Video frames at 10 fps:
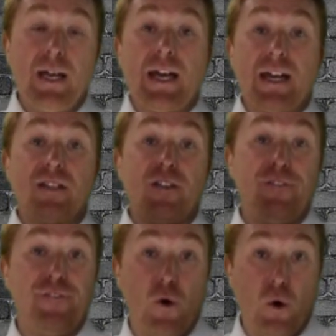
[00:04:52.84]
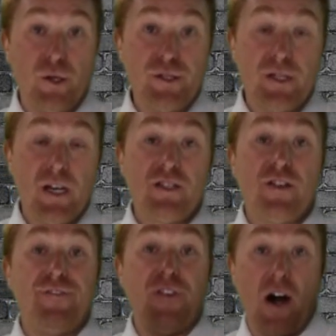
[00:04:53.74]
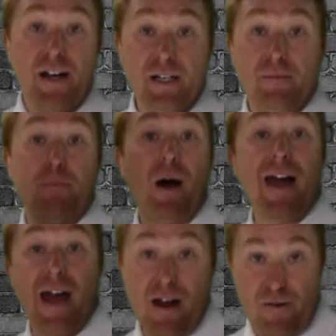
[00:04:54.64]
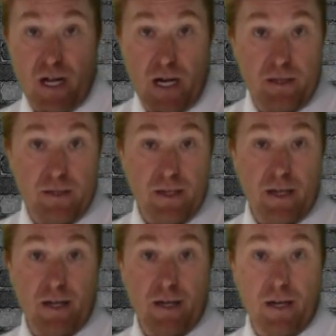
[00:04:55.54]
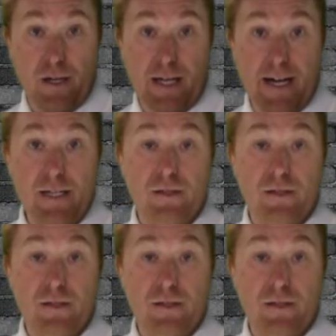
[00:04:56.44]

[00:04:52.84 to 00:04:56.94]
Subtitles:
is force divided by area, okay?